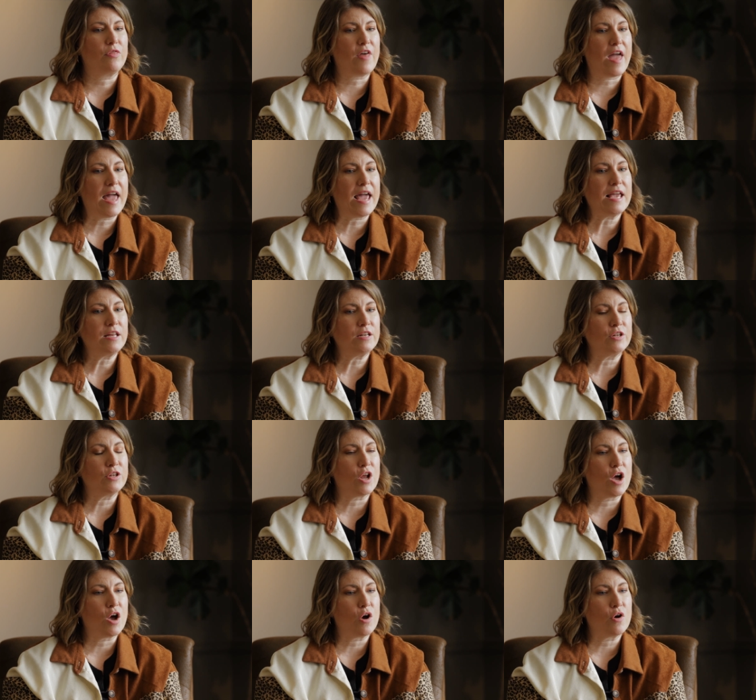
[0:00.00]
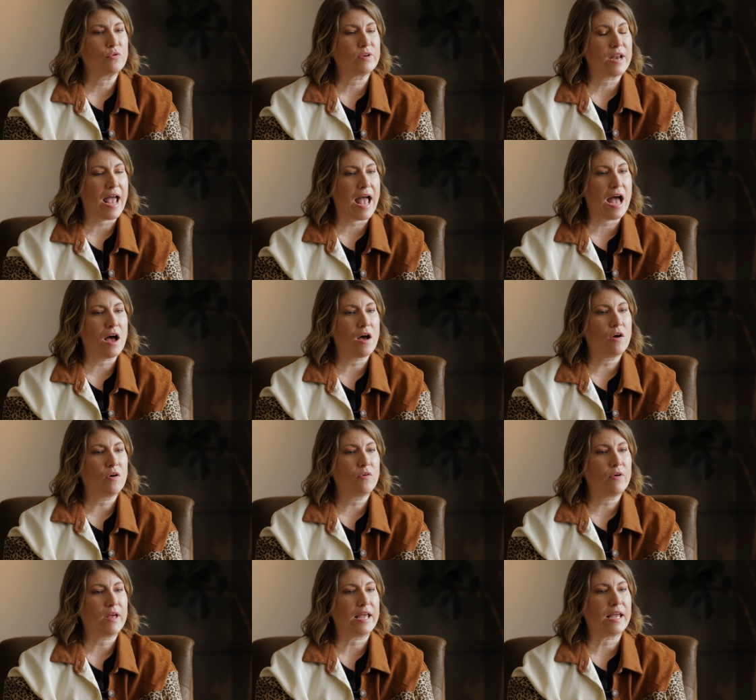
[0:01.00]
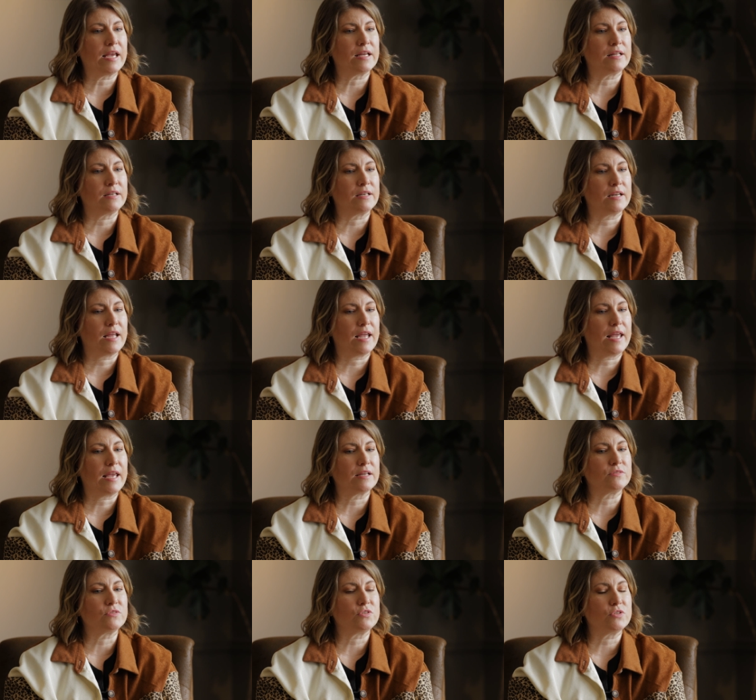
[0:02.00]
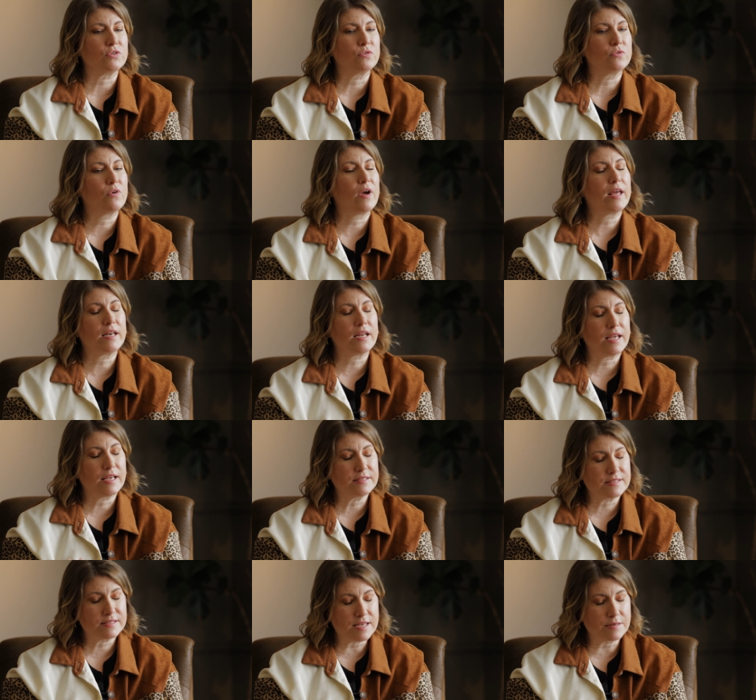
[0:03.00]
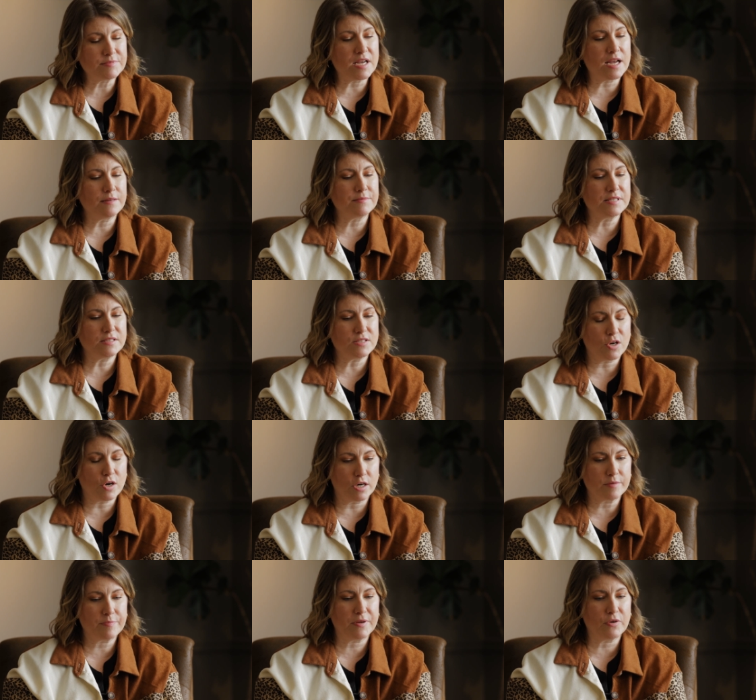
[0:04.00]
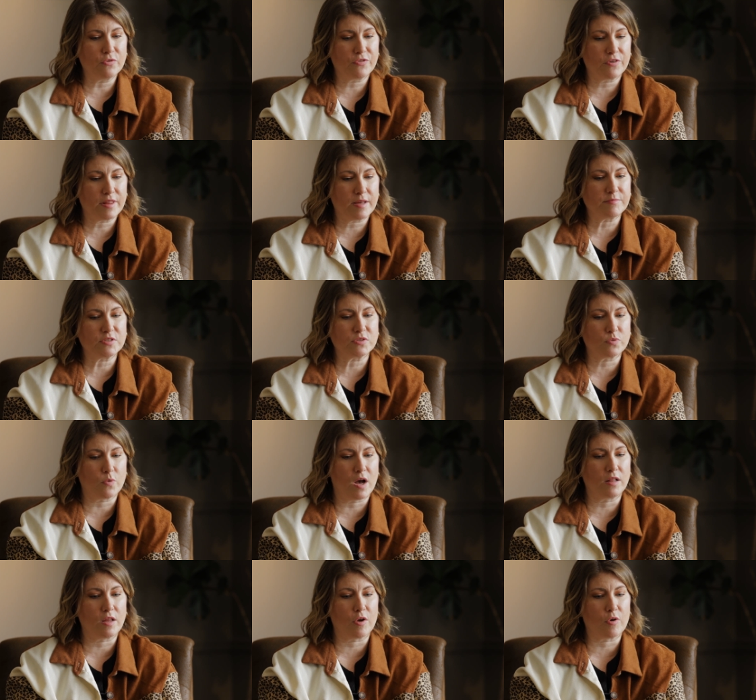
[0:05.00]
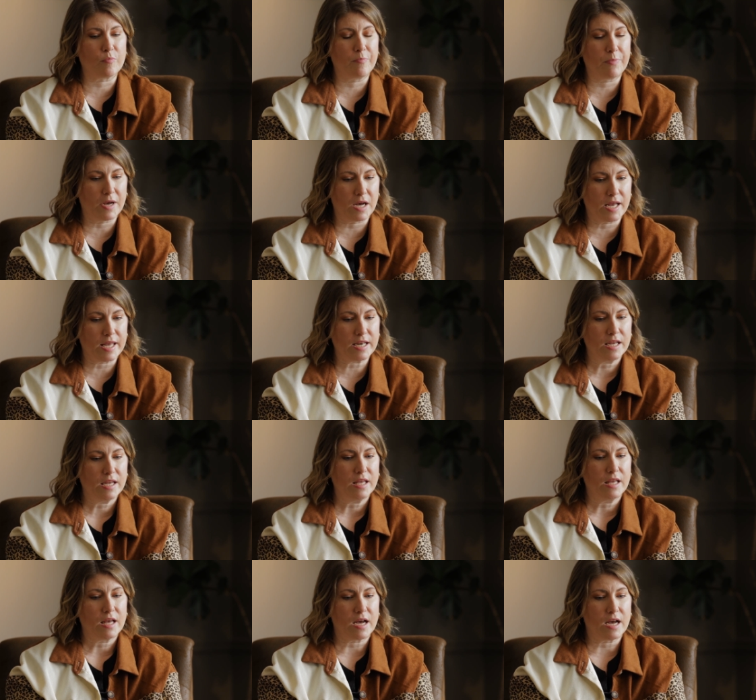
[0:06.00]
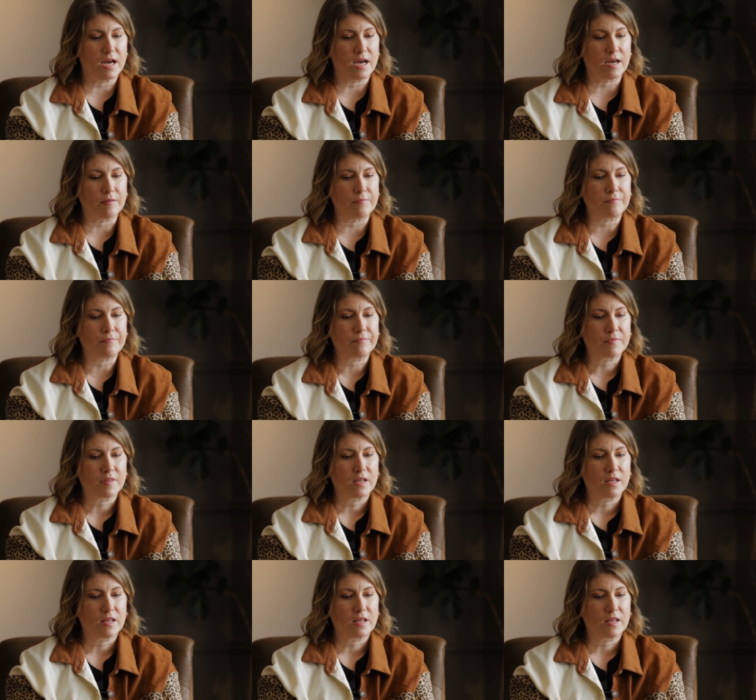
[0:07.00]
they know now and and do and it's sometimes it's a hard pill for them to swallow but um